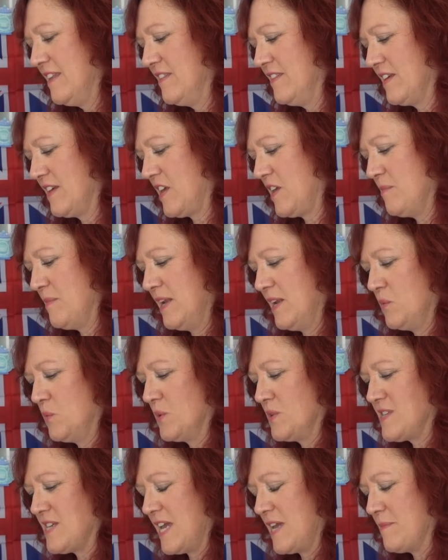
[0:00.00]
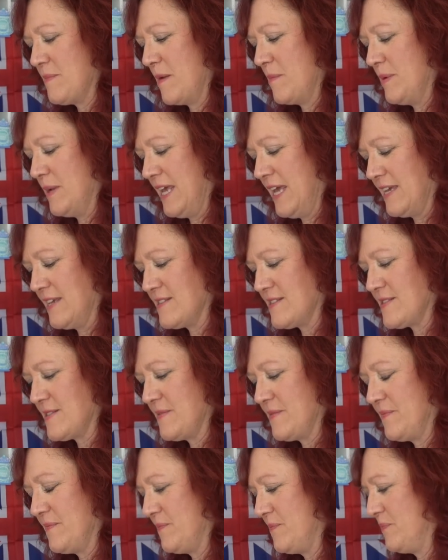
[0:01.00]
That Camilla will take my
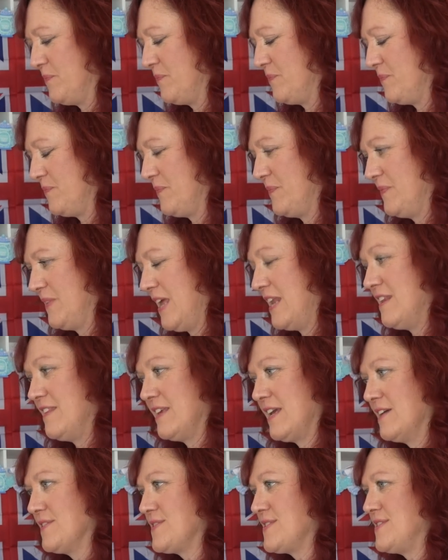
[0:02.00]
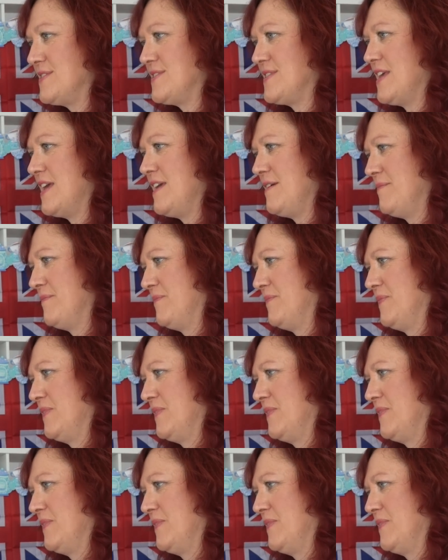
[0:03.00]
place. Anything else to say?